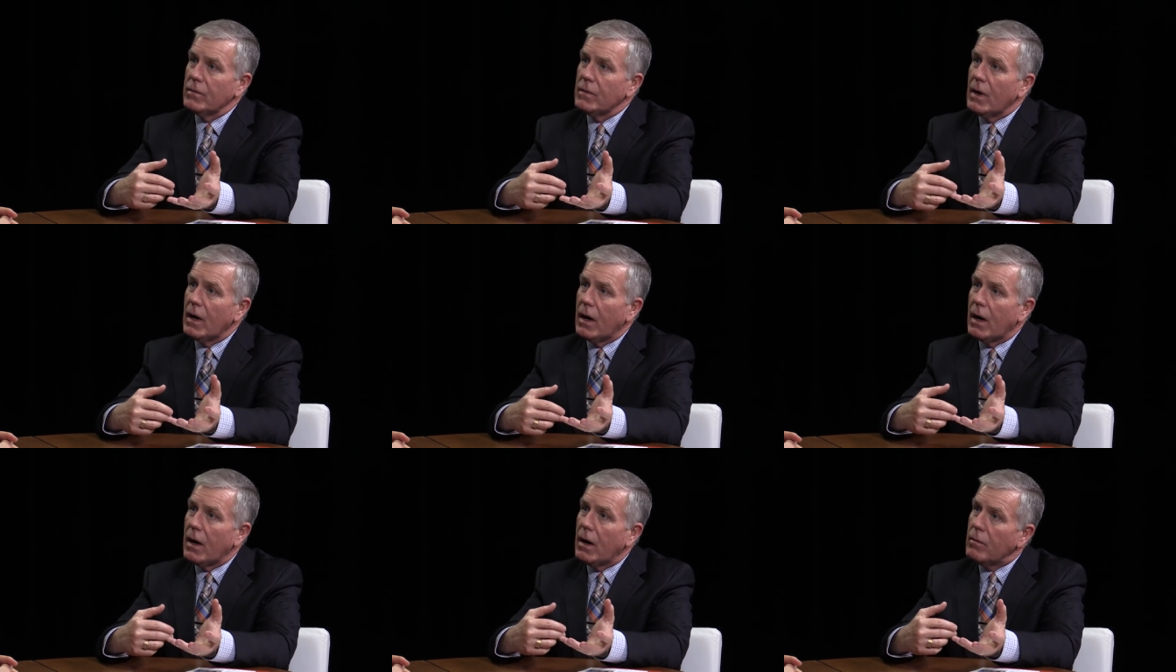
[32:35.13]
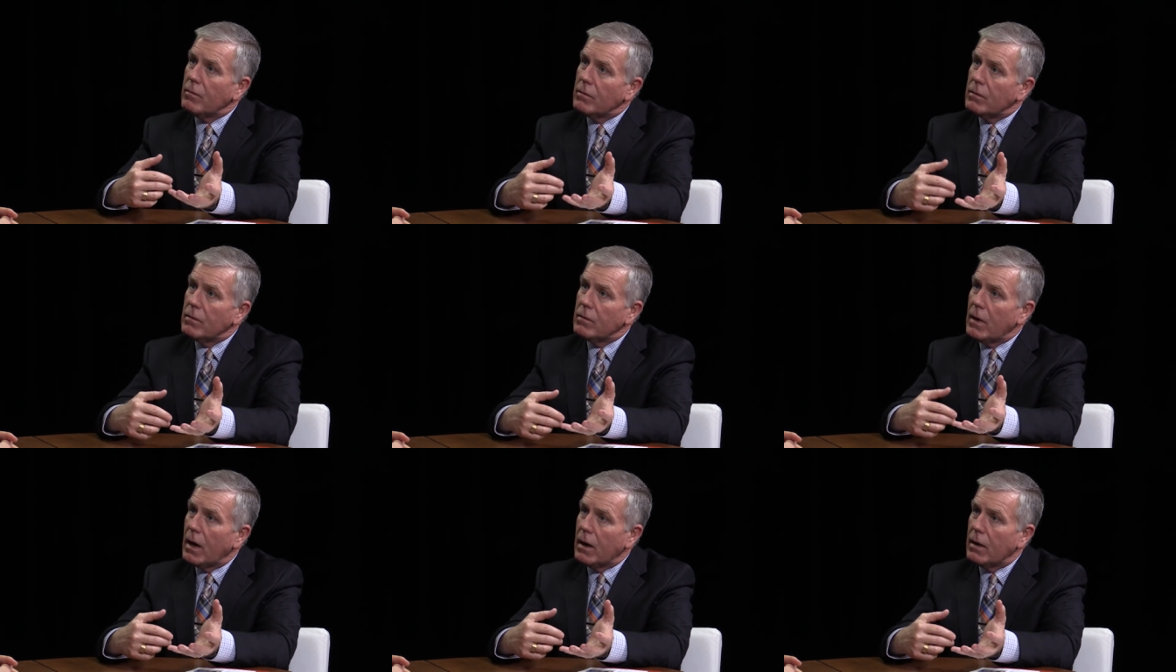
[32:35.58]

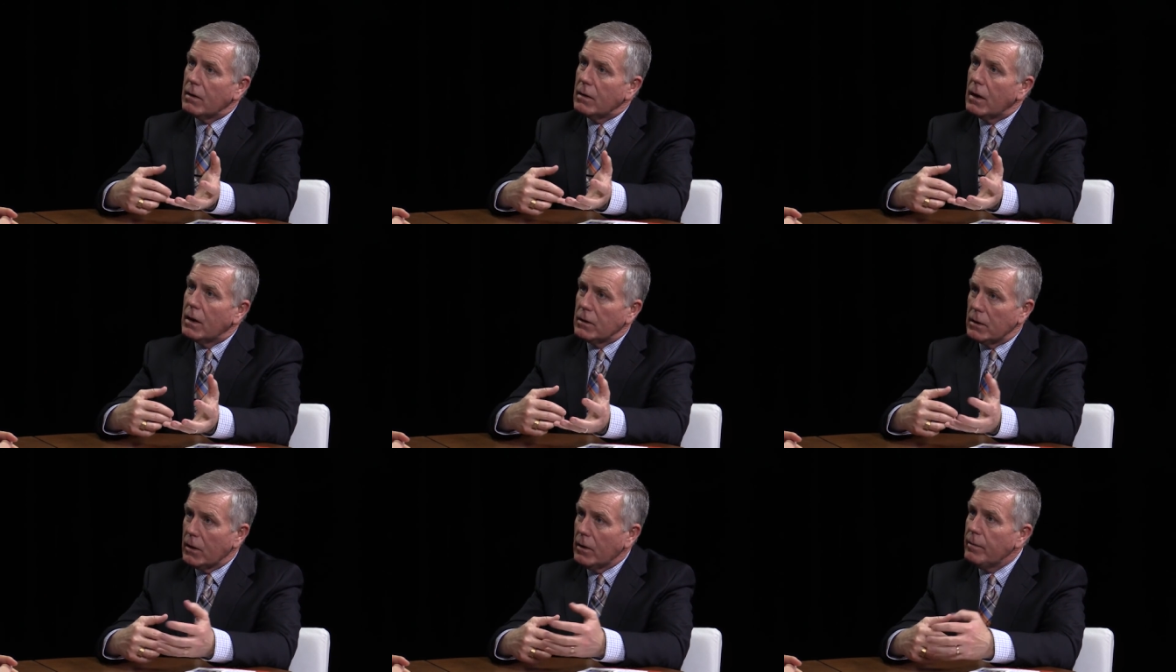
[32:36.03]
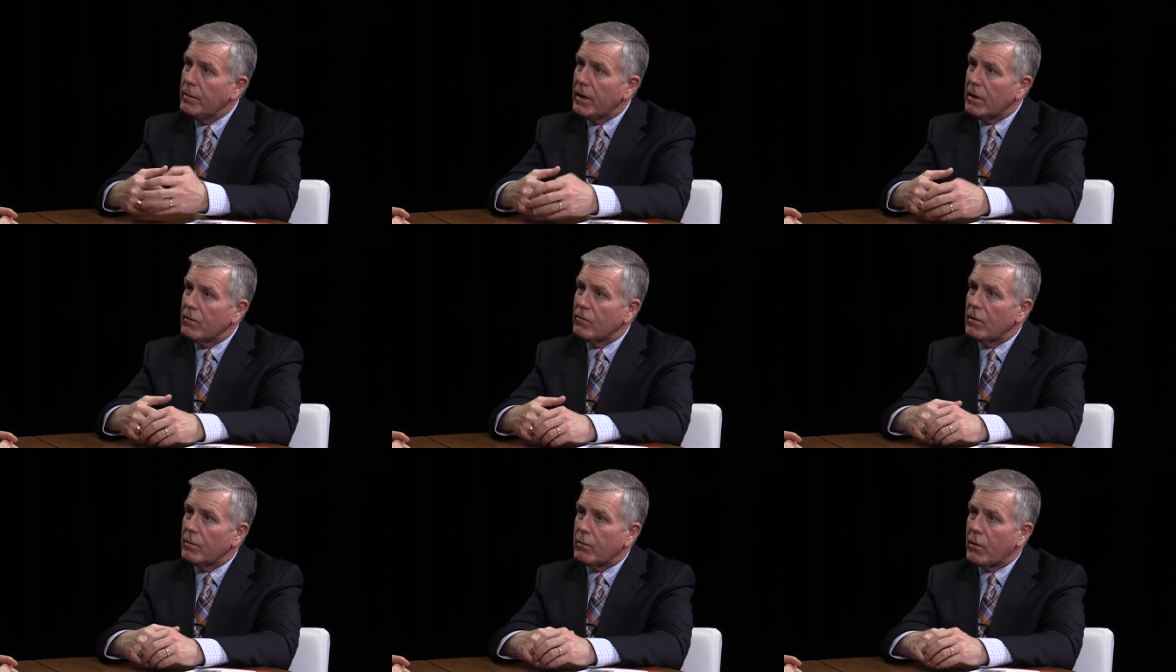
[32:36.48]
um, a, a, little
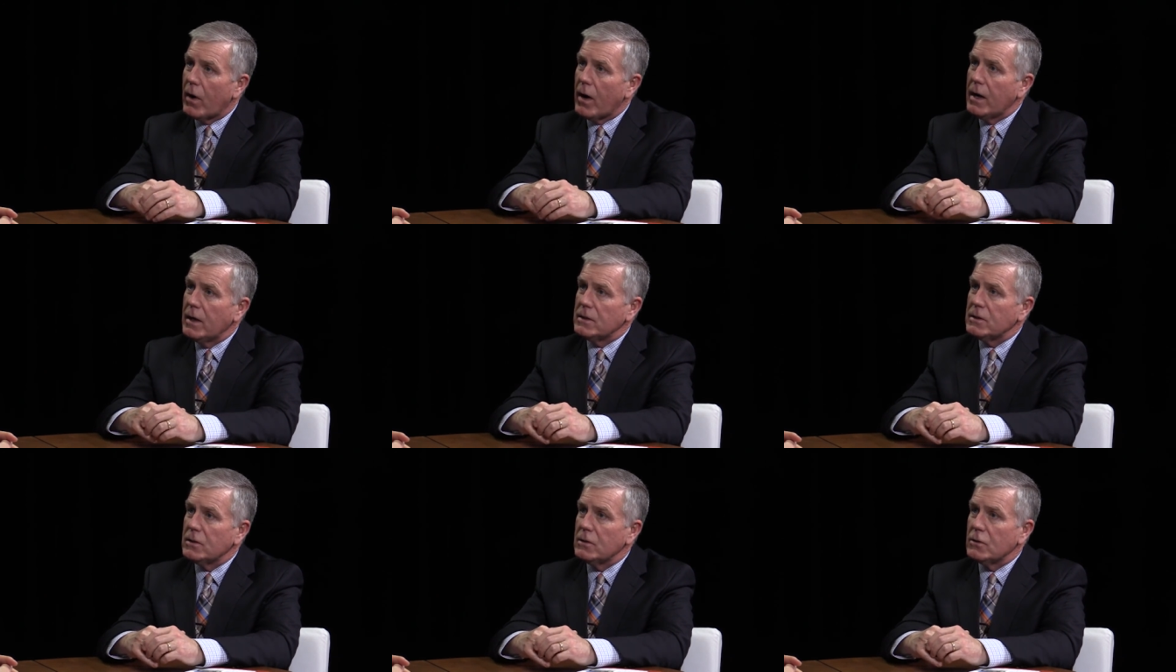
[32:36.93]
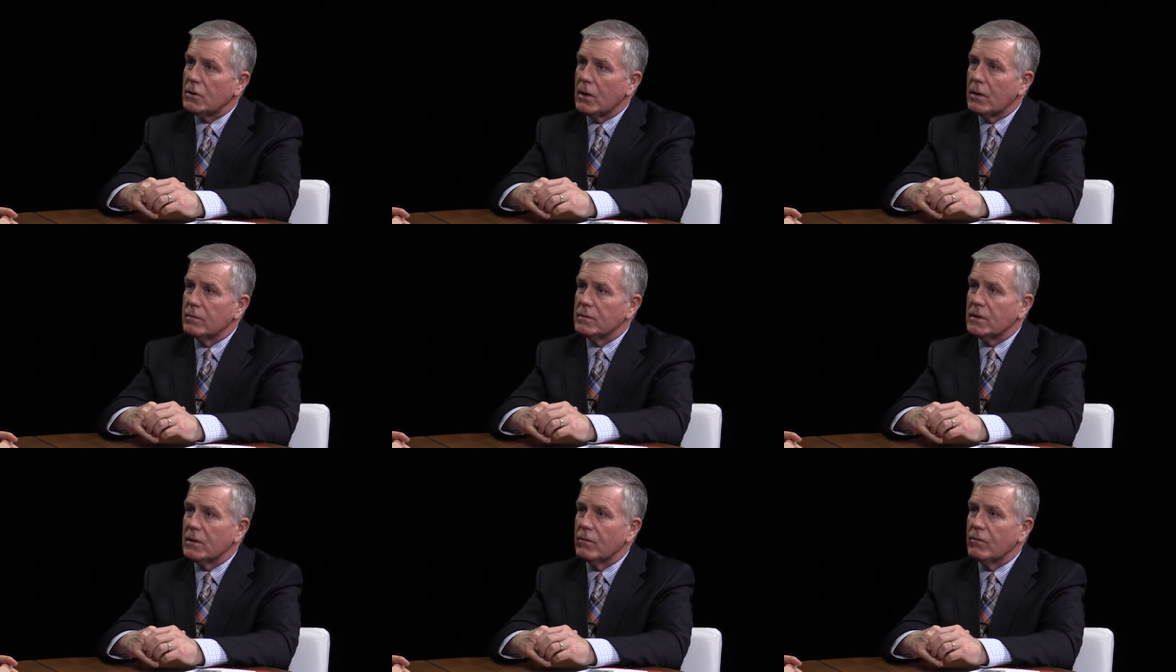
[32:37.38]
bit of a price in
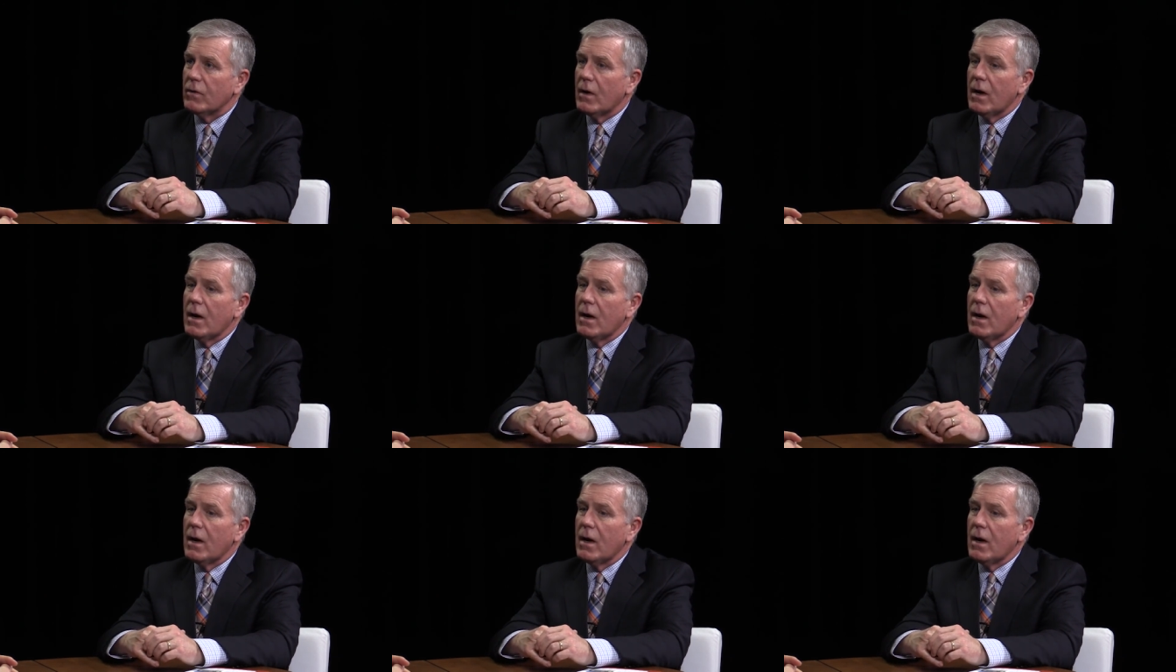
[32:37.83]
terms of